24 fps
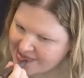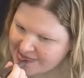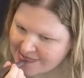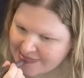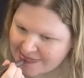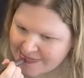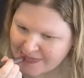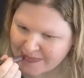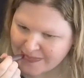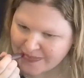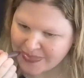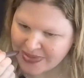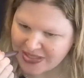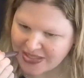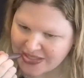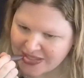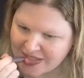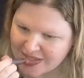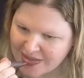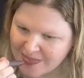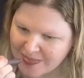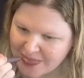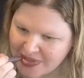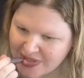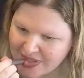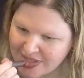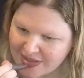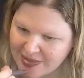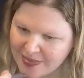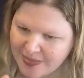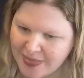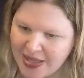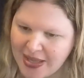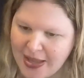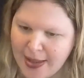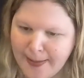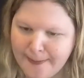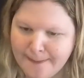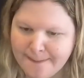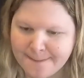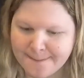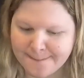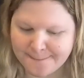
build it up a little bit.